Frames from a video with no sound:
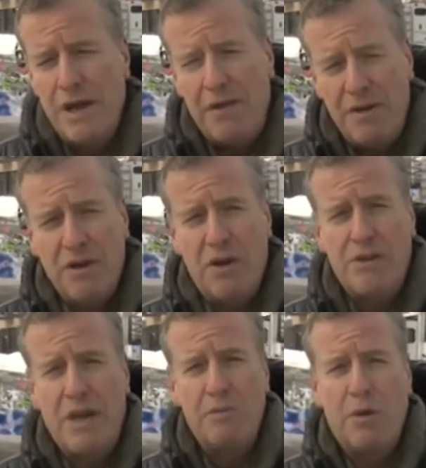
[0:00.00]
and then
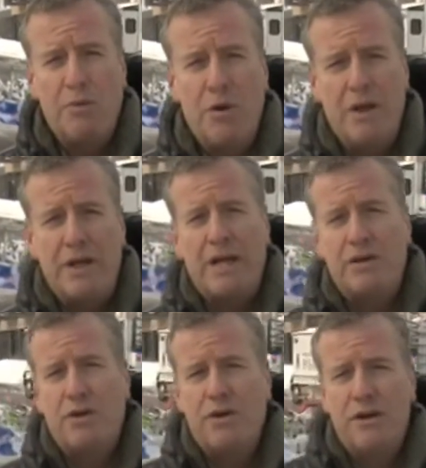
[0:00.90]
called 911 and
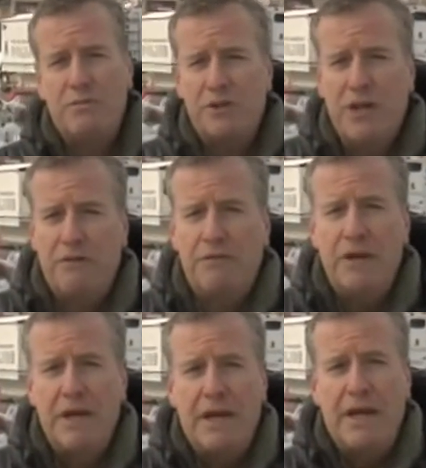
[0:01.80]
turned himself
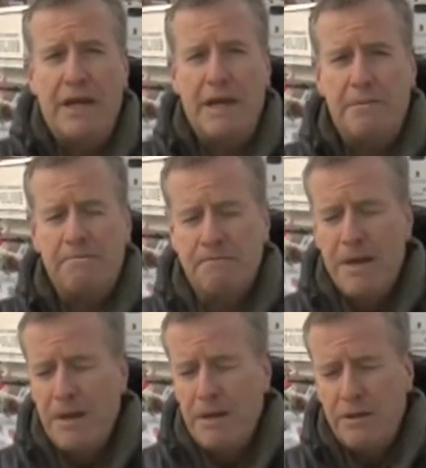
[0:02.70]
in.
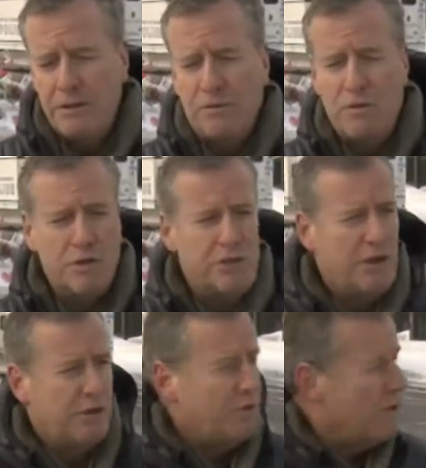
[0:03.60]
There's, of course,
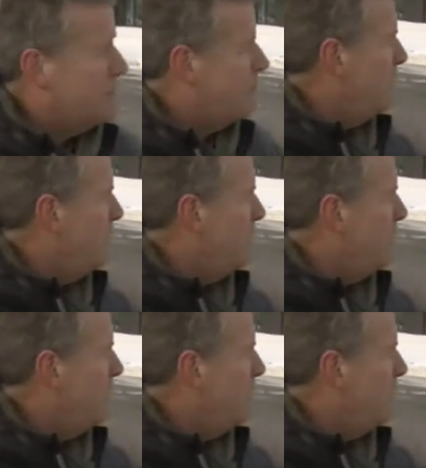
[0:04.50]
a crush of